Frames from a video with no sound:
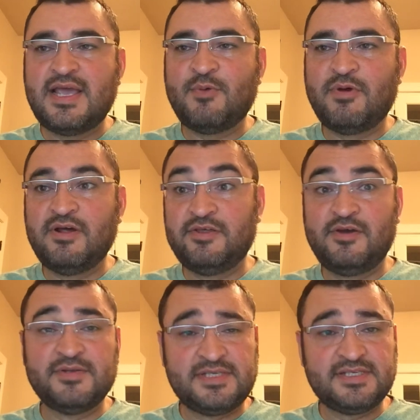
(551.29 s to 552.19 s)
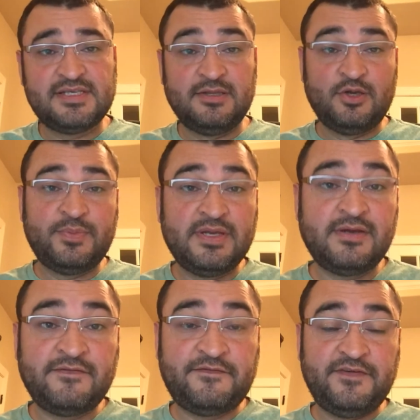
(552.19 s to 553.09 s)
And one of those is a little bit
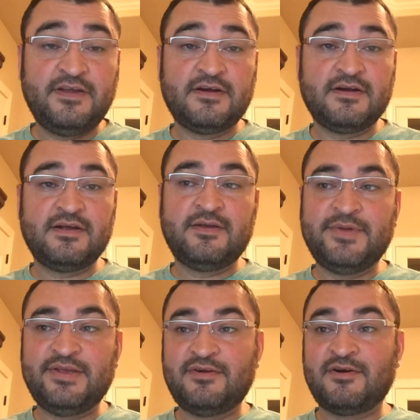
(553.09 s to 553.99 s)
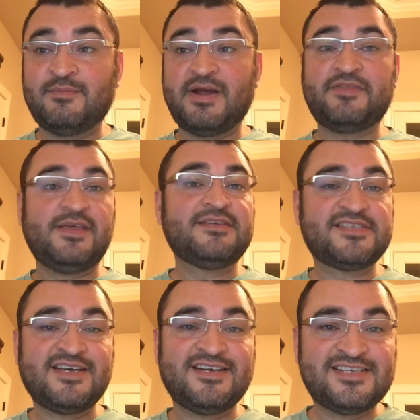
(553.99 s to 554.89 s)
of fear. I mean, are my
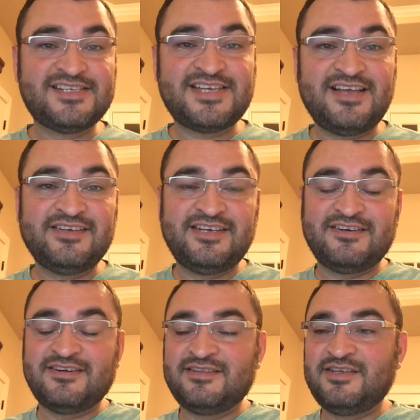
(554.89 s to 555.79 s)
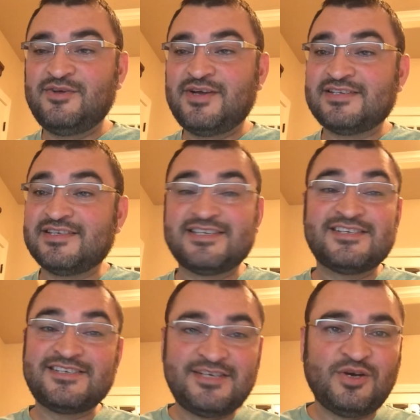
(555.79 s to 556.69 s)
things going to sell here in the U.S.? Does it
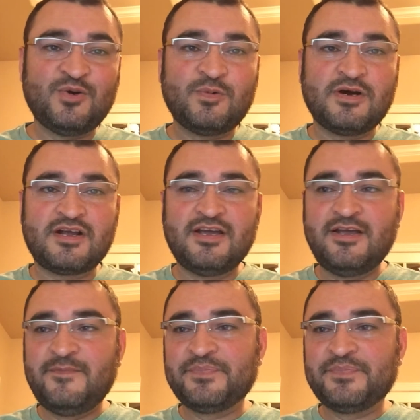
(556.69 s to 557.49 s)
still work?